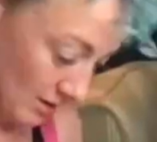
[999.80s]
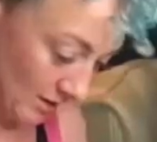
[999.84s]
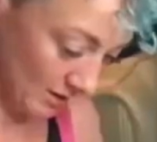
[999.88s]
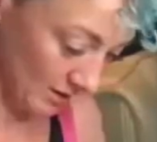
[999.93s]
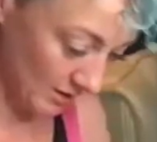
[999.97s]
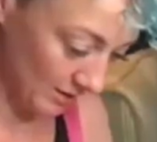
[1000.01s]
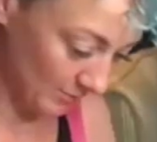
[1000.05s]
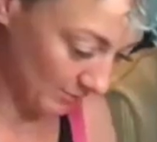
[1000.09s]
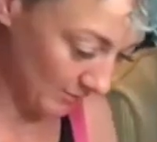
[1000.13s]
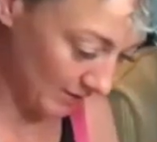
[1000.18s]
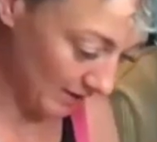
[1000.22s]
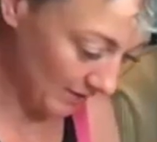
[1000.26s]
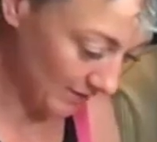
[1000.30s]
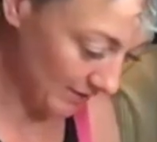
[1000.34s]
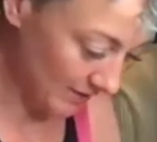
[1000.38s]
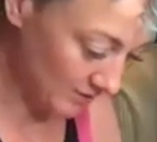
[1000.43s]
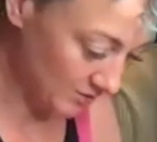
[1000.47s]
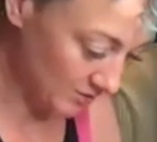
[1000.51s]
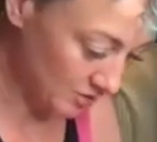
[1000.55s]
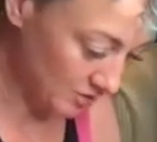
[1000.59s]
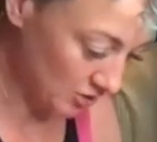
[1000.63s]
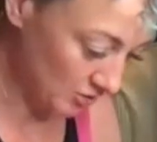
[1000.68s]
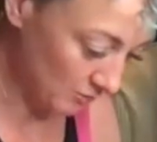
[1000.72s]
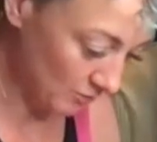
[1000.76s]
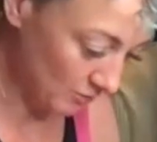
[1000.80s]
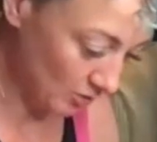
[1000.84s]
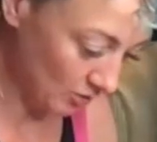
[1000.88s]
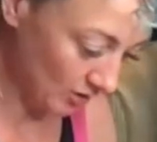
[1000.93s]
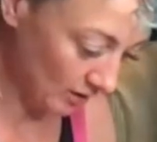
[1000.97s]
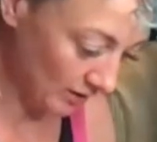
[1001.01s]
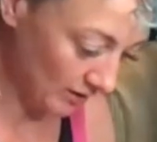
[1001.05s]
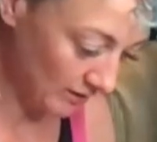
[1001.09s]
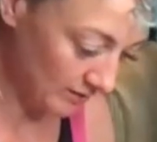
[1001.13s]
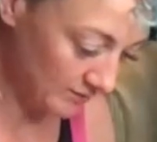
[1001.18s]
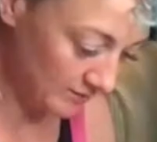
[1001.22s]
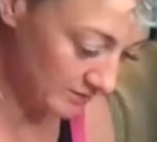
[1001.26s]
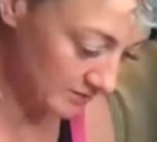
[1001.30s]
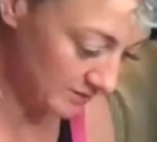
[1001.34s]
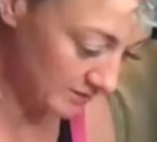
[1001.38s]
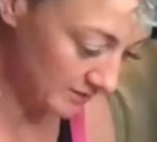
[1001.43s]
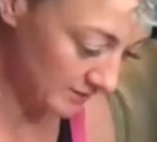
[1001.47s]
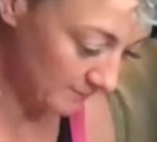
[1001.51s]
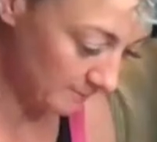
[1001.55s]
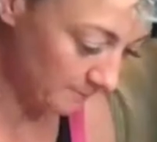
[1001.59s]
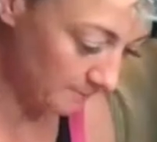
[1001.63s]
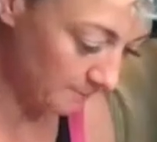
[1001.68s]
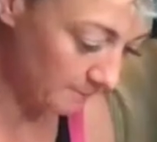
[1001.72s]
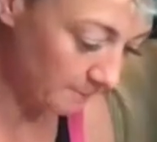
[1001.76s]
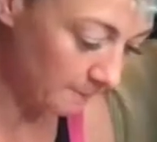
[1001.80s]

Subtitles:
And then 2 more lines.